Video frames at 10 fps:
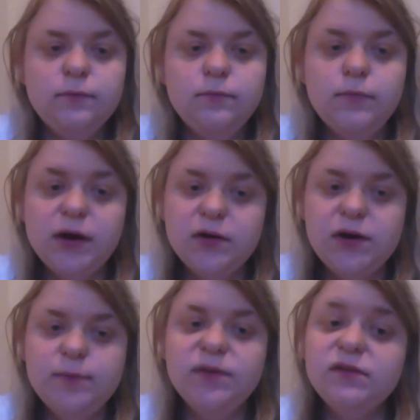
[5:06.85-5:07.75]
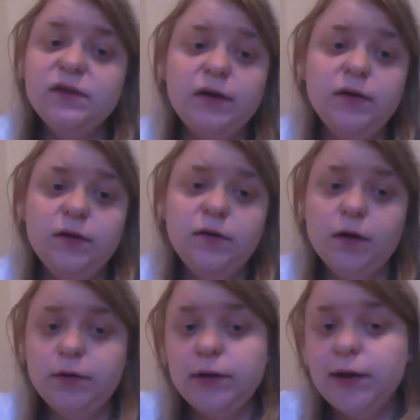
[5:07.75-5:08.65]
Miriam, the second
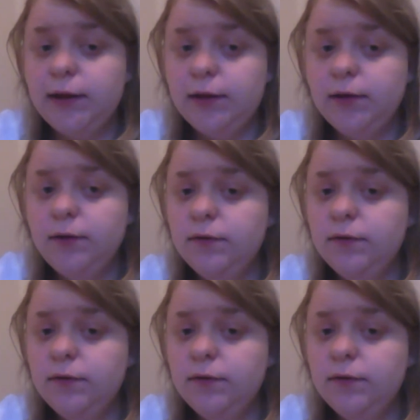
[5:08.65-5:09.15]
on Layla,